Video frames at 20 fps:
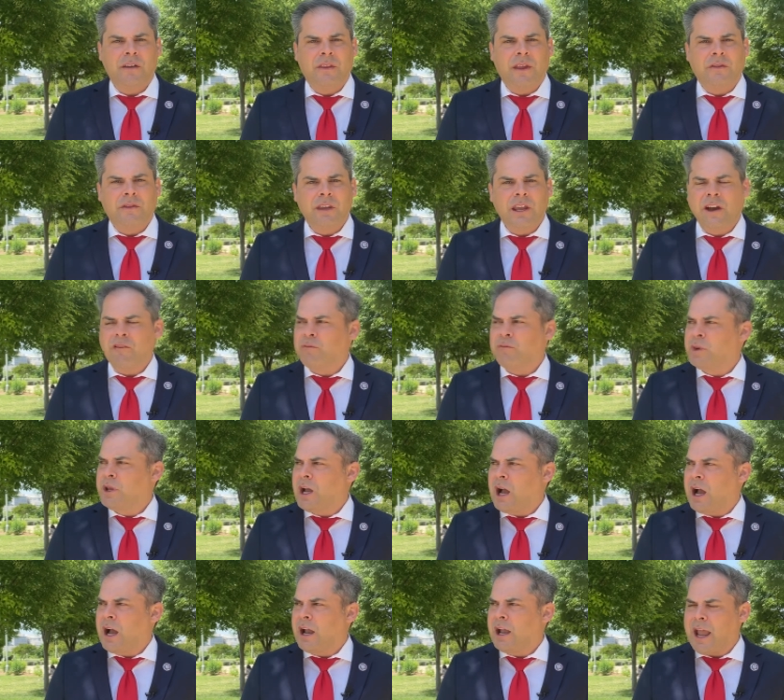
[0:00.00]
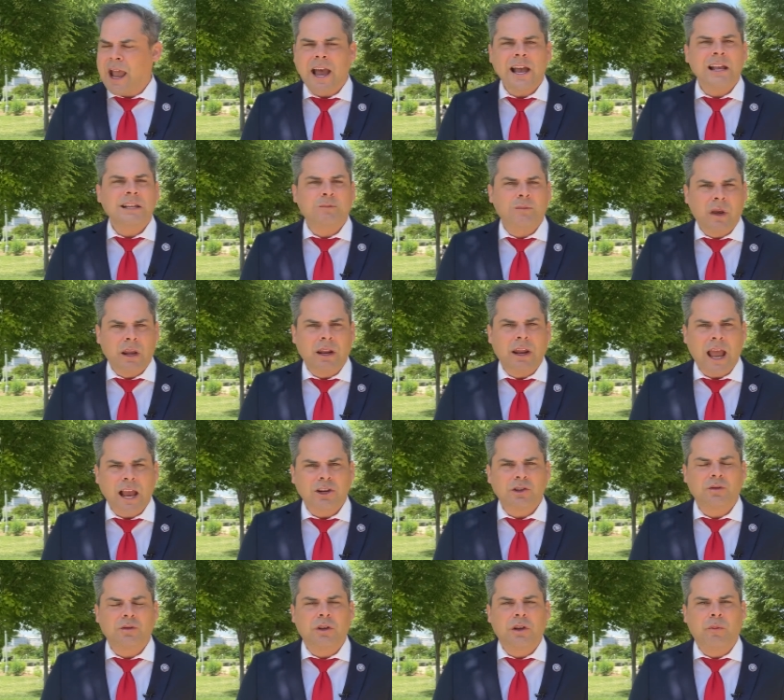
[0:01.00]
that the FBI has been
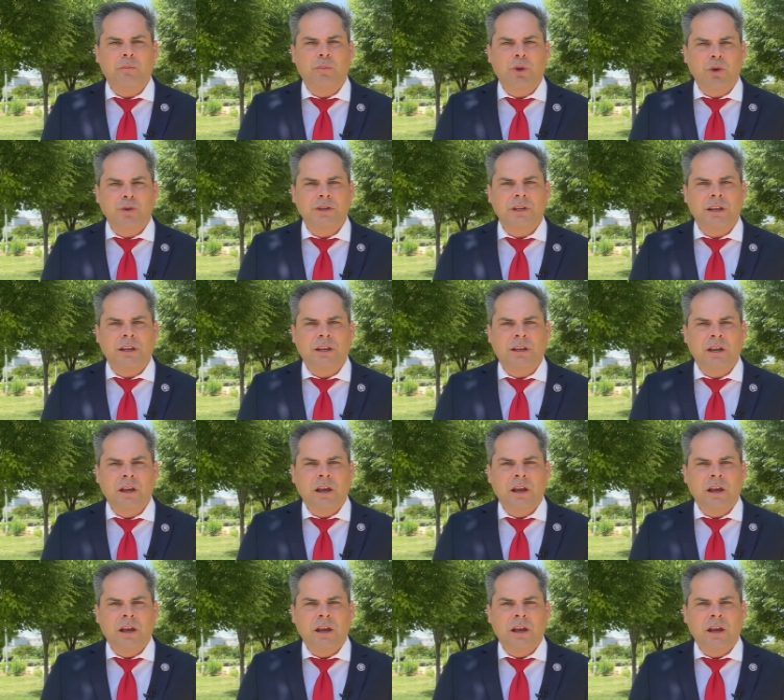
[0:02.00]
actually abusing